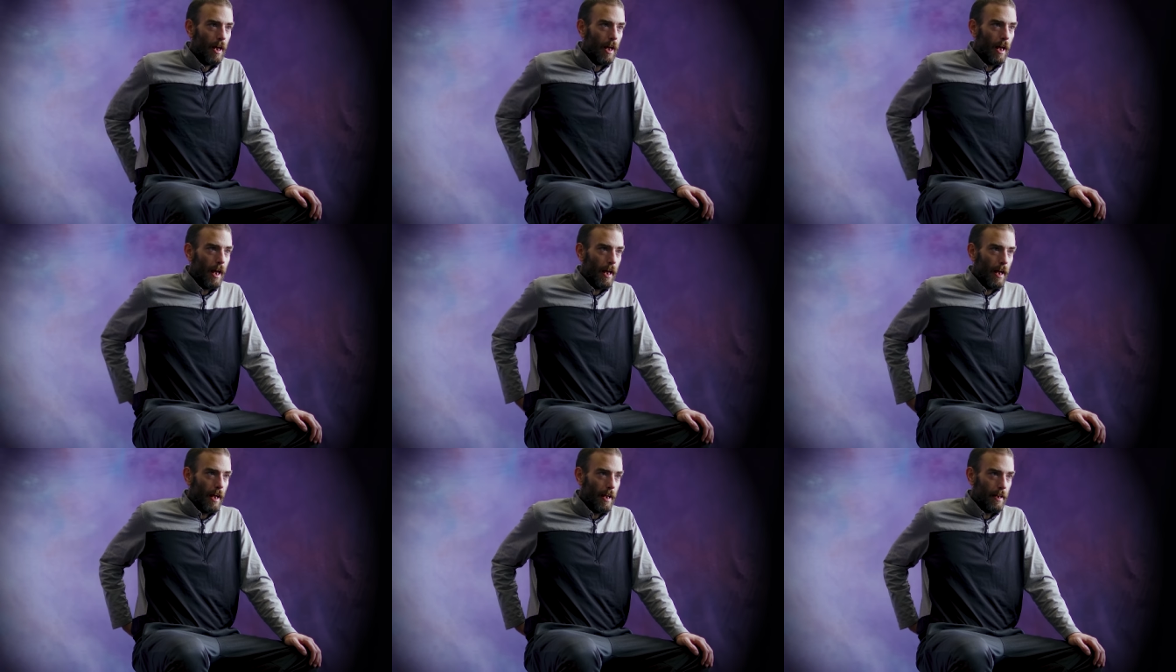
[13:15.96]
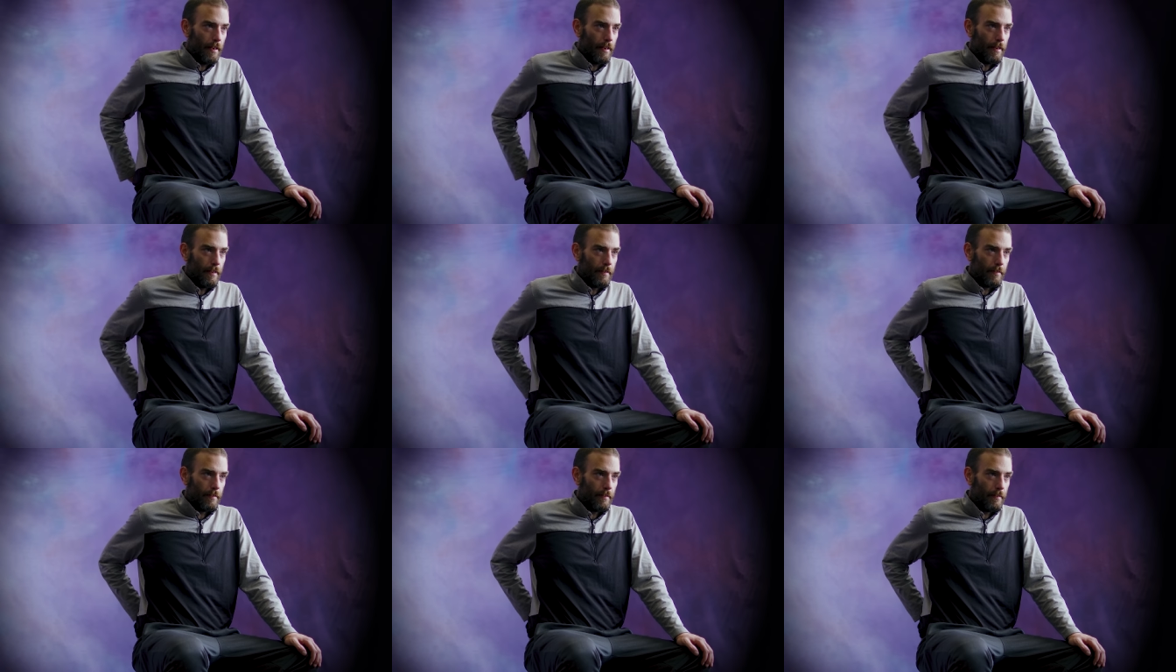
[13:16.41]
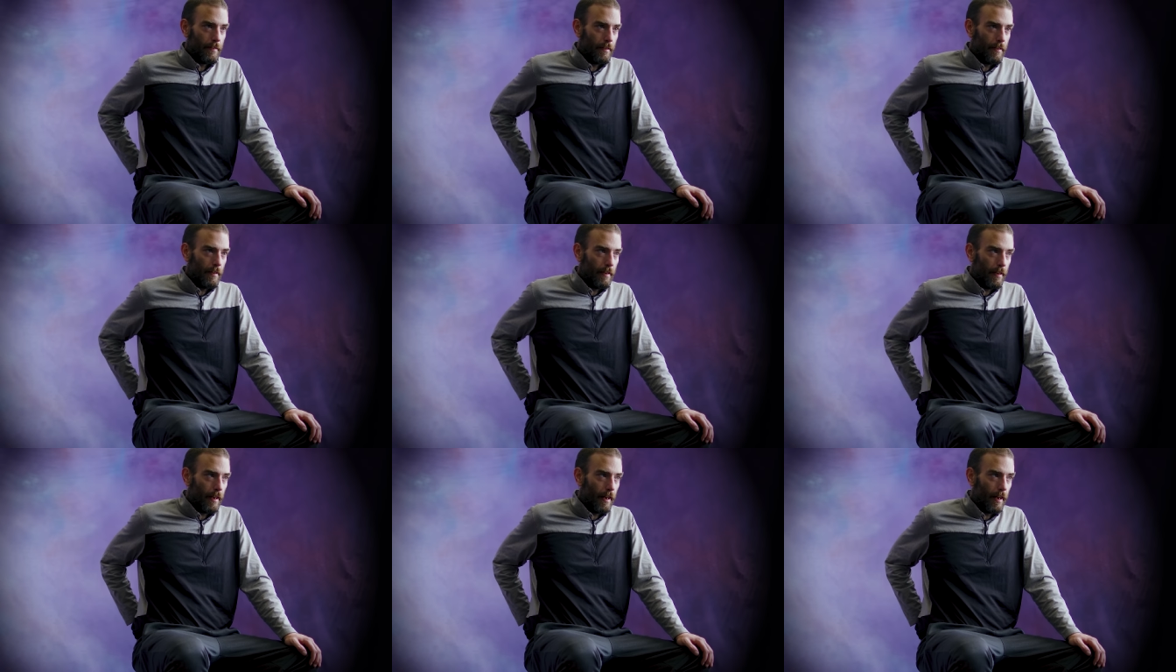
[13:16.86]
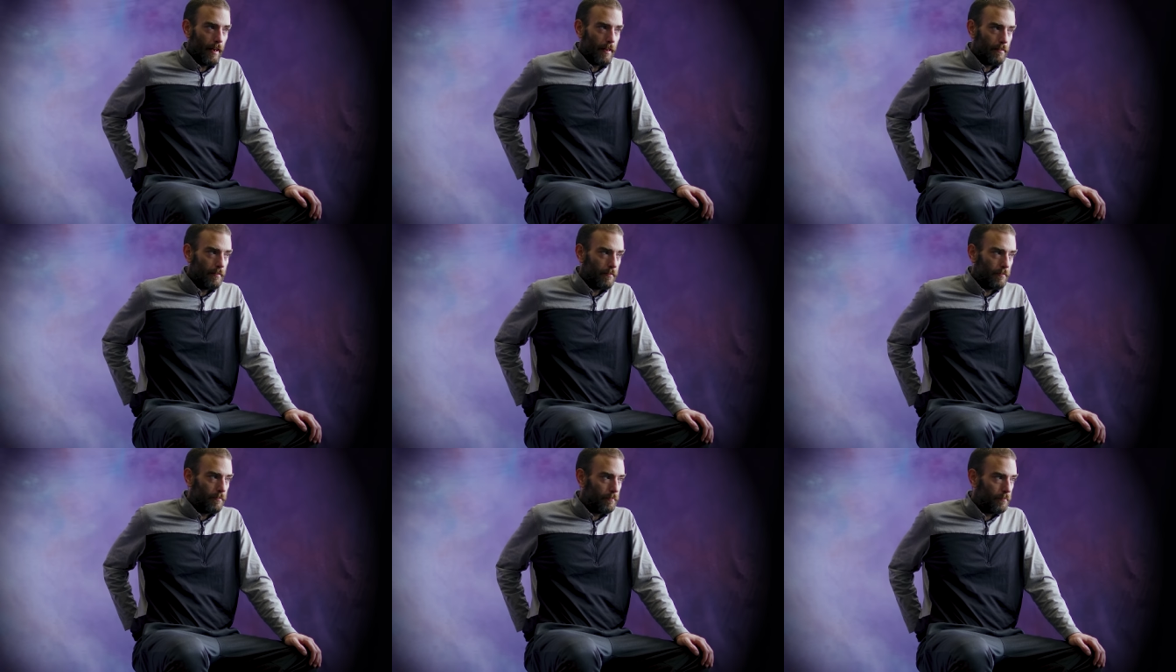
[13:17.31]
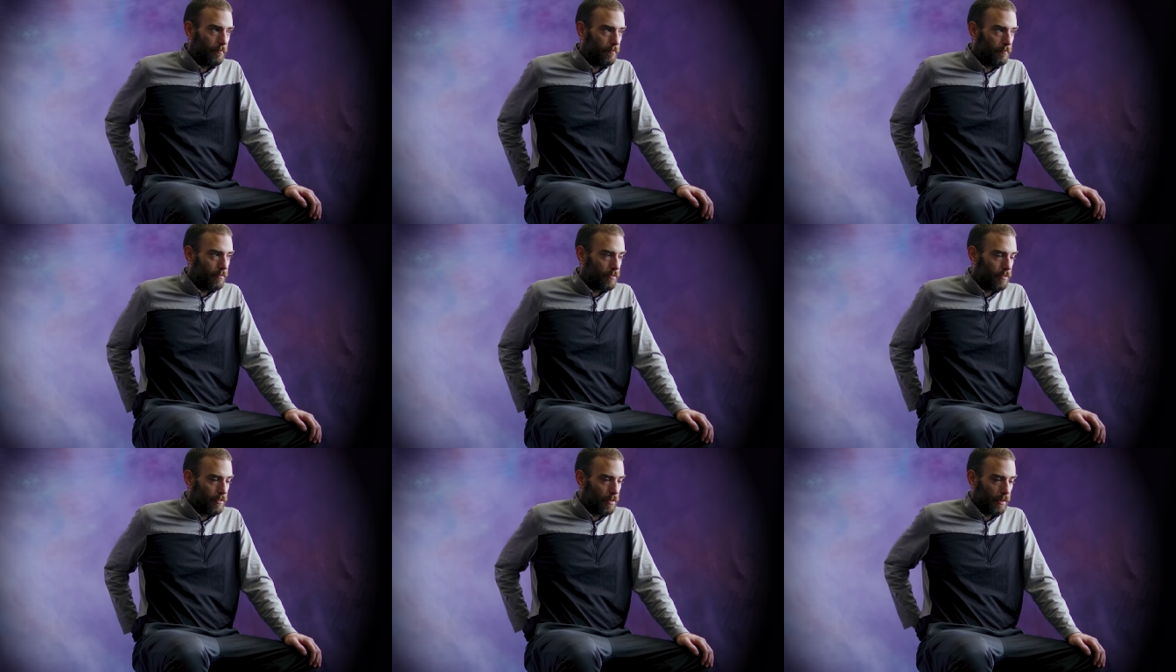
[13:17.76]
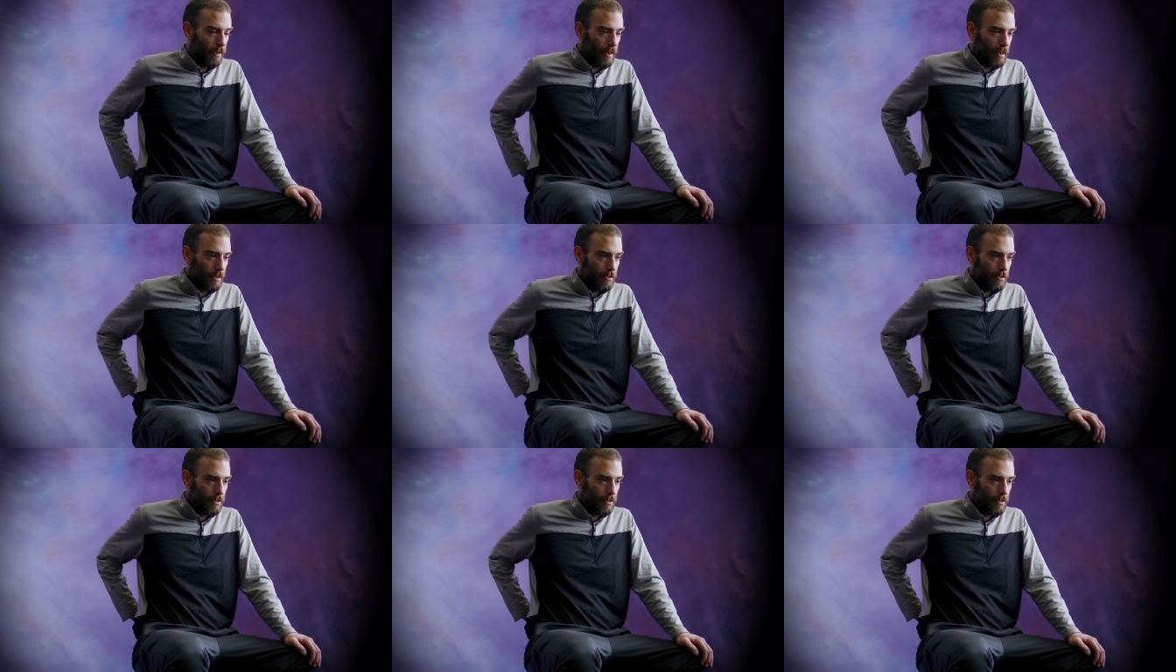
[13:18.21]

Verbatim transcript: And I, she got